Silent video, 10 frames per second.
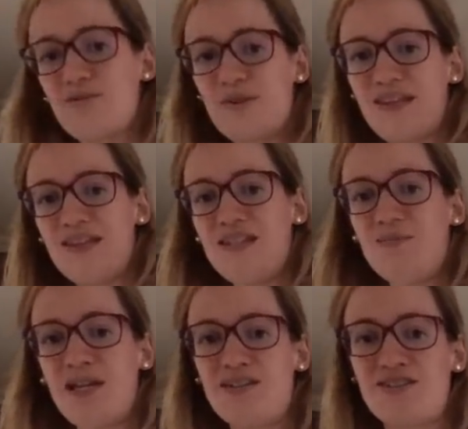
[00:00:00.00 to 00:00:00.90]
with the
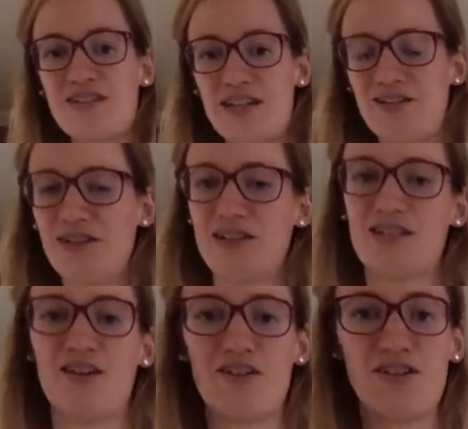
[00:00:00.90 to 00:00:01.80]
D major scale.
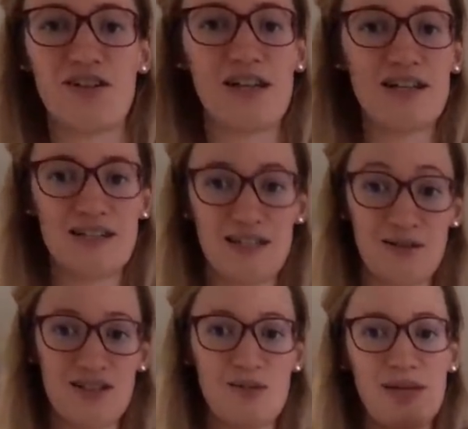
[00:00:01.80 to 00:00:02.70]
It's harder than the
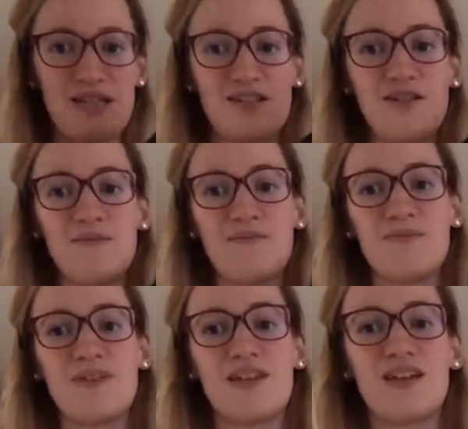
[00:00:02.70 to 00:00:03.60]
D, G major.
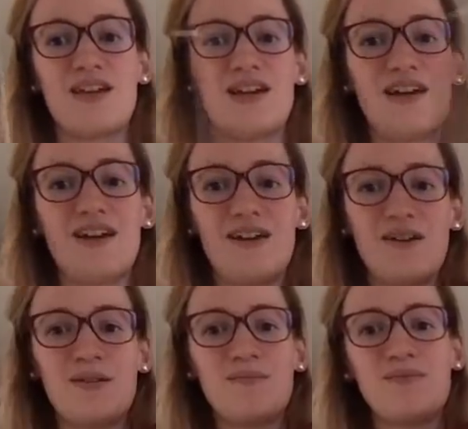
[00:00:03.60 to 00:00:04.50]

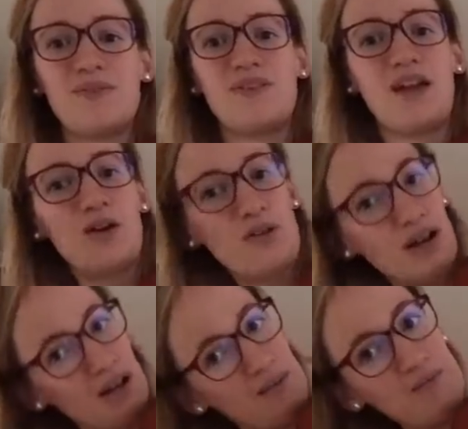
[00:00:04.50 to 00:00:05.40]
Um, now
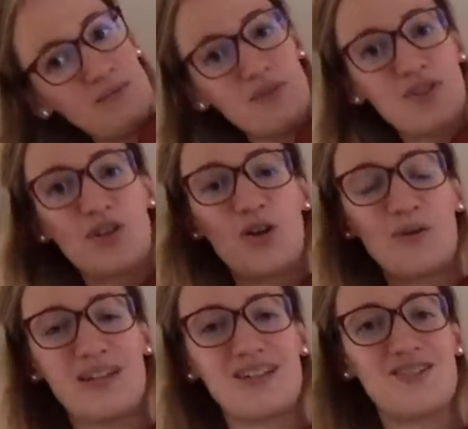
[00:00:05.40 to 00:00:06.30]
I'm
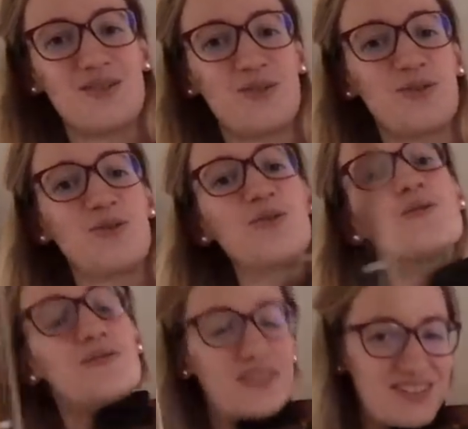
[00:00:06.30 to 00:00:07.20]
going
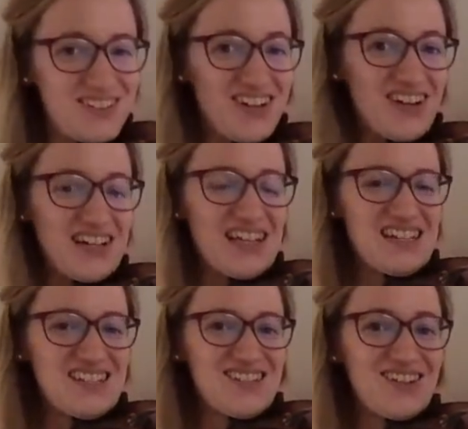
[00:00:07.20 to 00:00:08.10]
to start
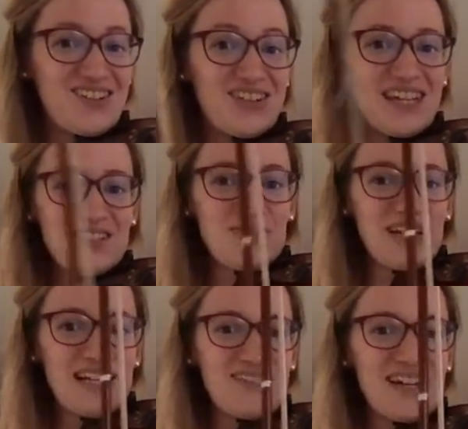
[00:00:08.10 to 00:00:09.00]
it. So get your
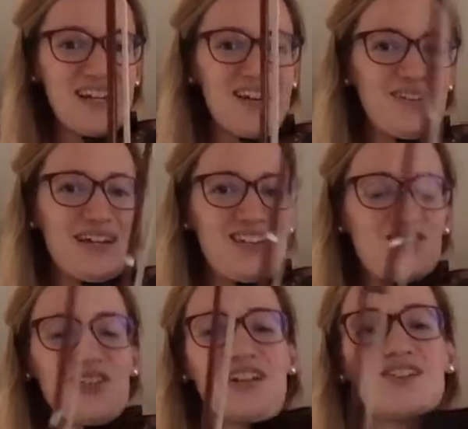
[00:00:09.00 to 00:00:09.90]
violin right now and
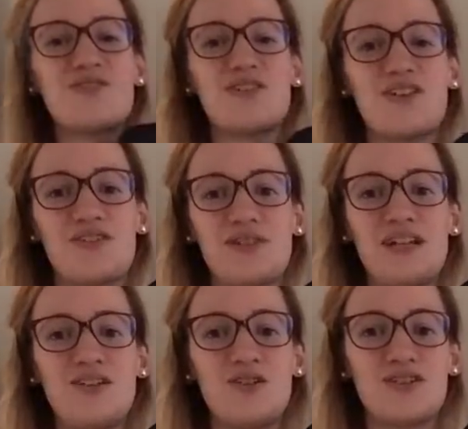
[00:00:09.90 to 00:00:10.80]
join us for the
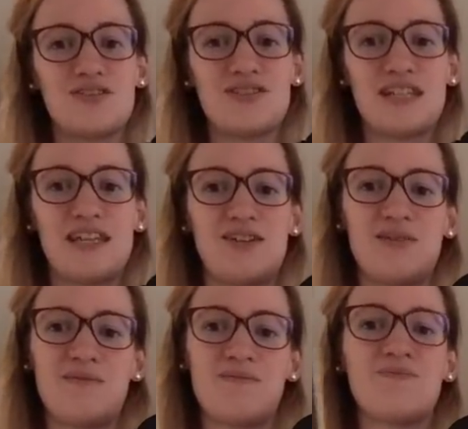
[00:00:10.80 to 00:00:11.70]
three octave
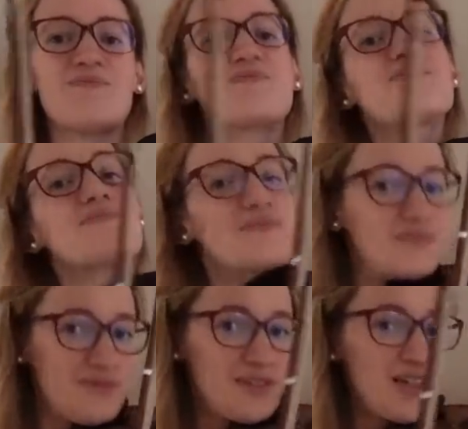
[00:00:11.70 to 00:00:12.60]
scale.
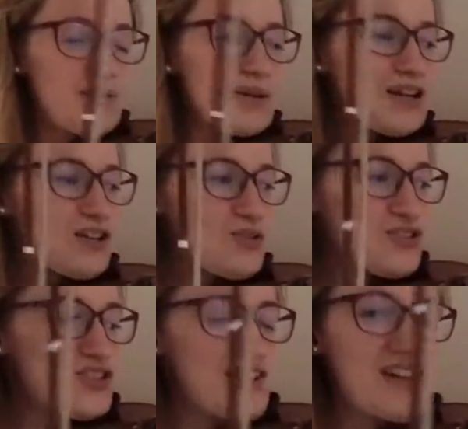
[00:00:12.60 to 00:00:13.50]
We are going
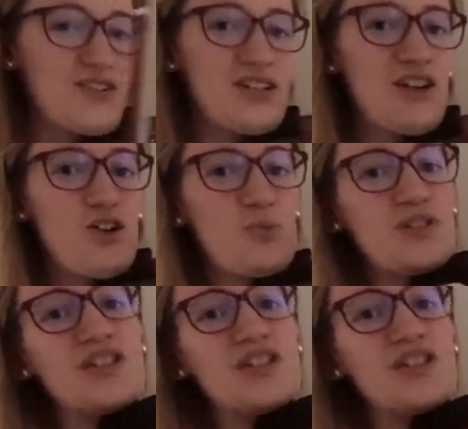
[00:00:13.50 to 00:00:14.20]
to start on the open